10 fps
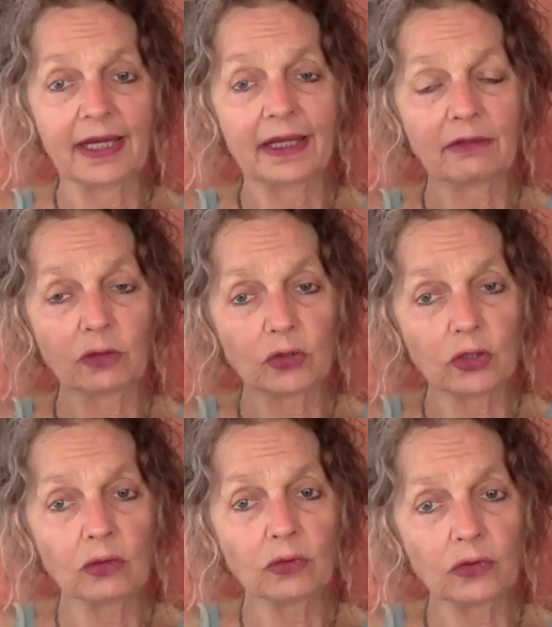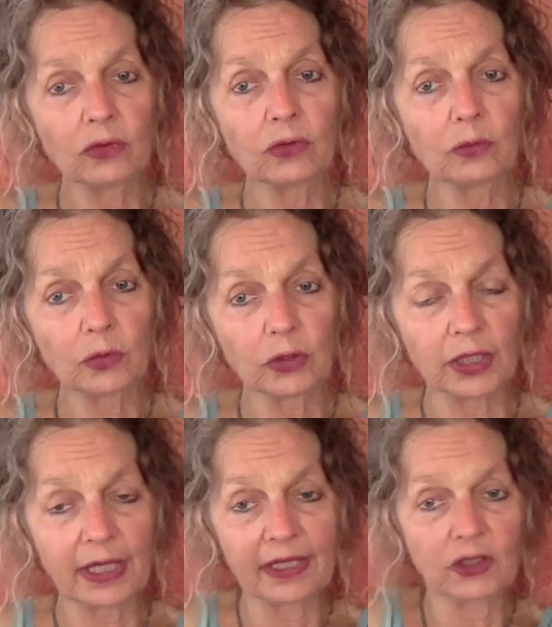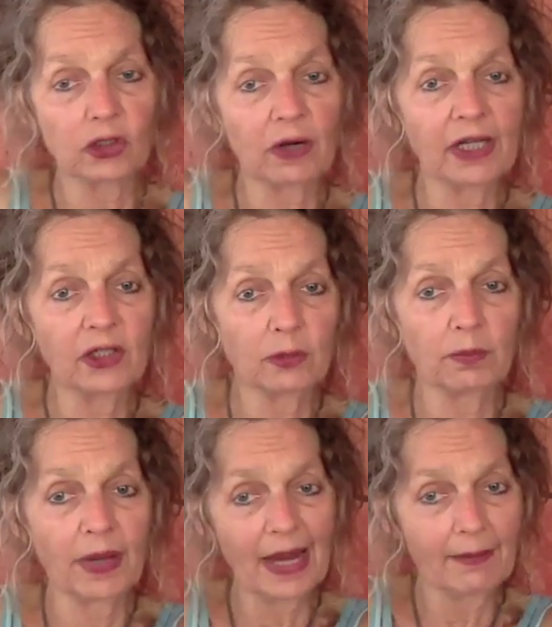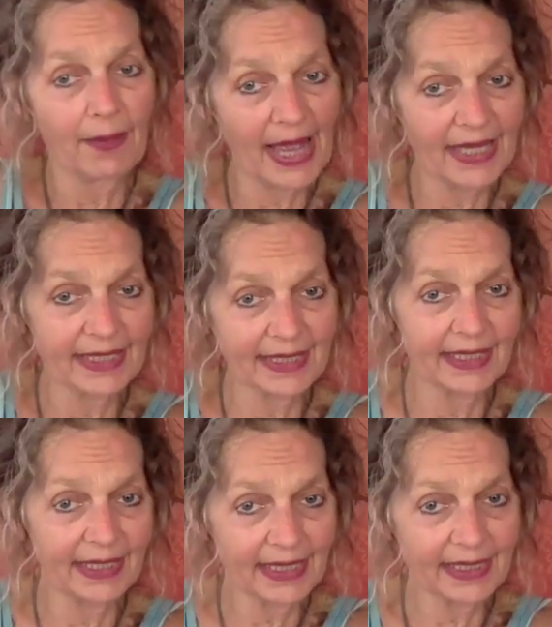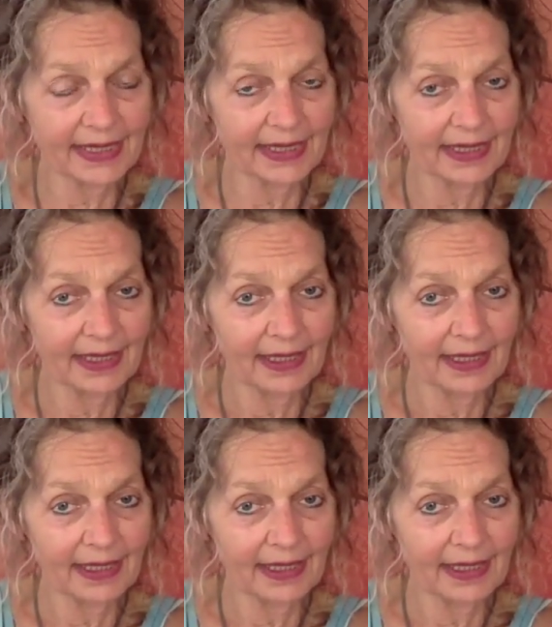If you don't do the work and try to bypass this,